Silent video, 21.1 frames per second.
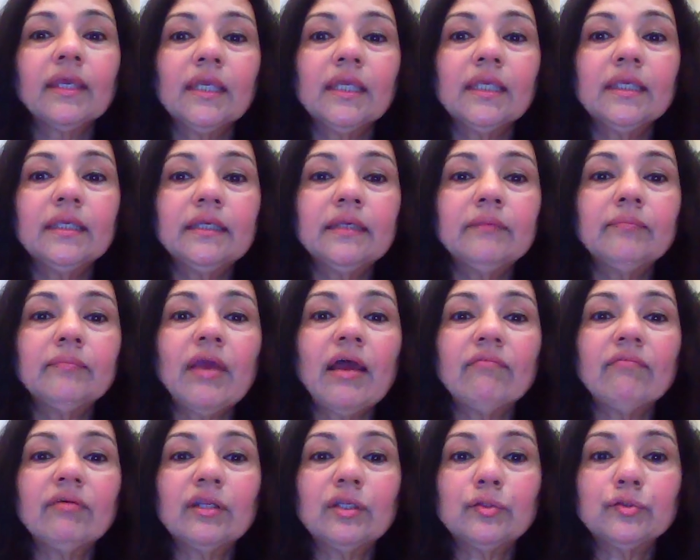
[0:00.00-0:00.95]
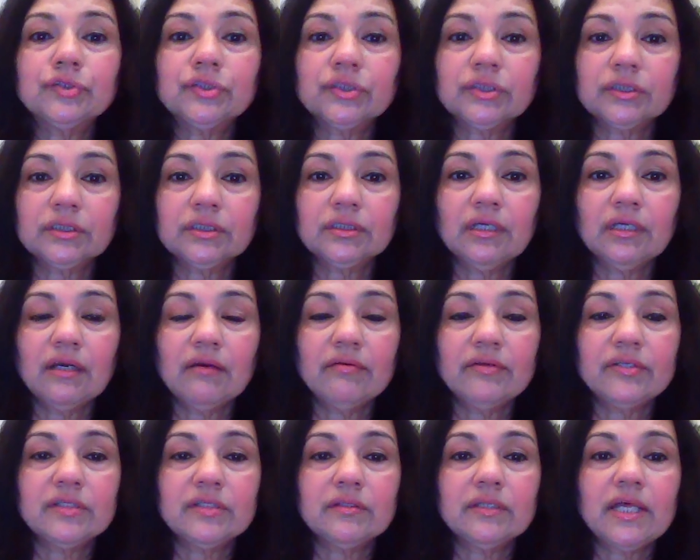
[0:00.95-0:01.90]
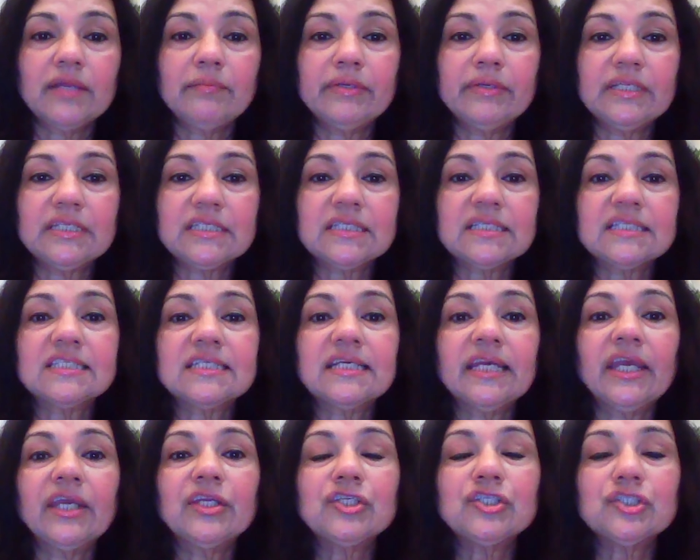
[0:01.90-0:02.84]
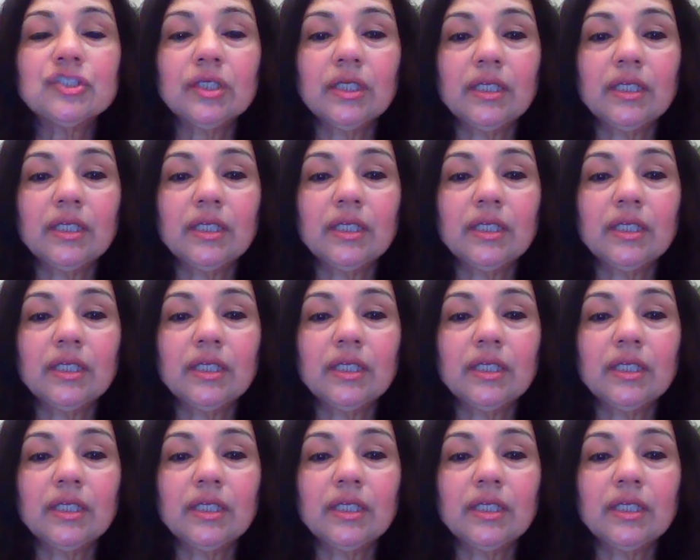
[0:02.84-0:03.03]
E, evolution, that means the change